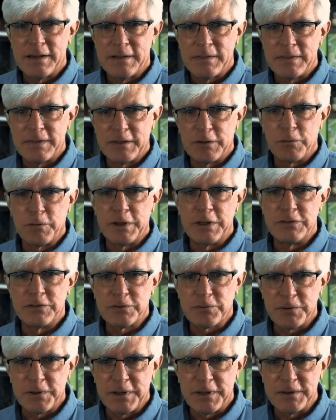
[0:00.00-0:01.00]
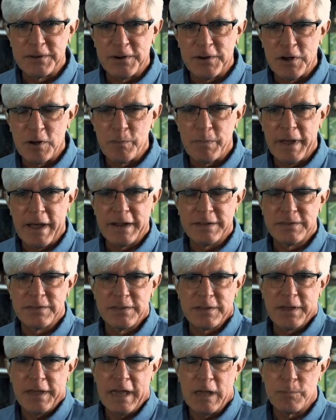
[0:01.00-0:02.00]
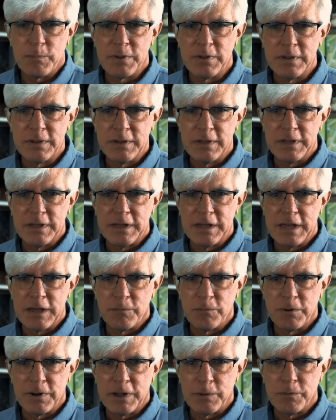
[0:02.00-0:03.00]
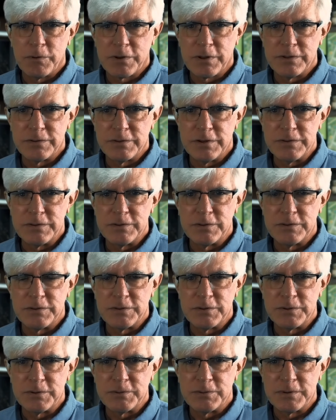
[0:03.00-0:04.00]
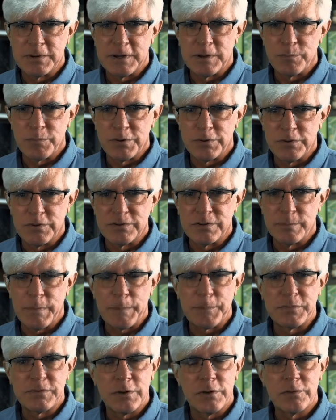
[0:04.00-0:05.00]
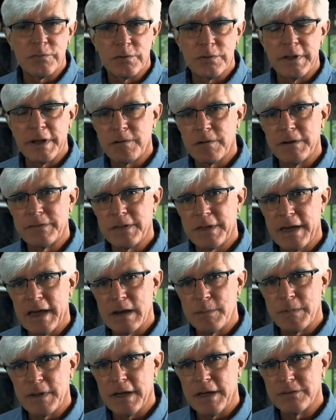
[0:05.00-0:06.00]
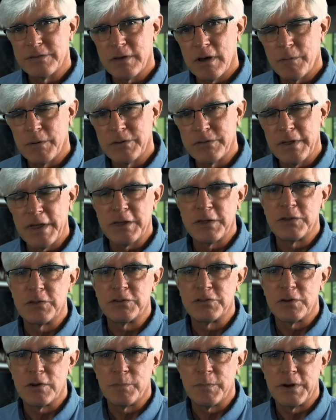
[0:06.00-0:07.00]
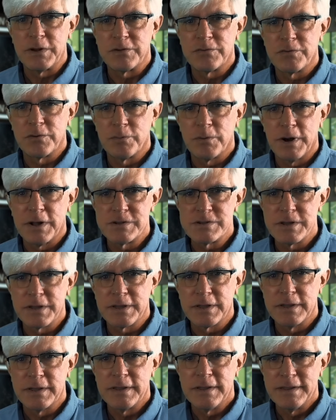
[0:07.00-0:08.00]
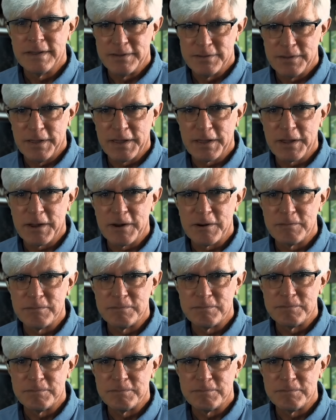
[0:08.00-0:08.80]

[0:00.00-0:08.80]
the green screen, all back to the Cape, and where I will continue to produce some episodes for Lightcraft Academy. As always, thank you so much for watching. Take care.